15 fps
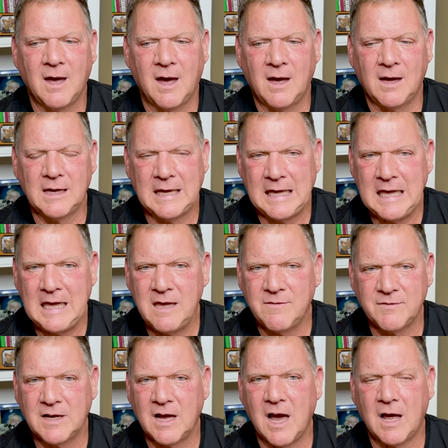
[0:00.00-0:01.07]
Uh, he
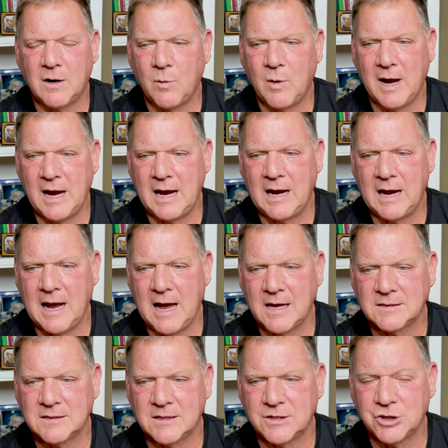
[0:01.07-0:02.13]
even got away
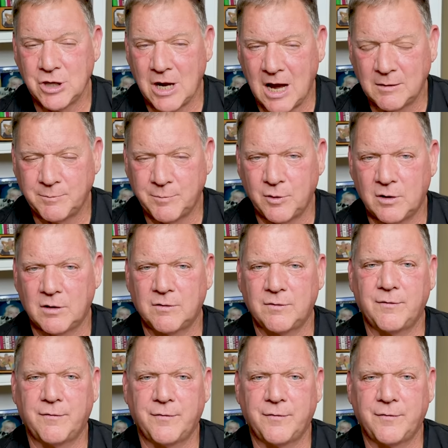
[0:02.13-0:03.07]
as a shot putter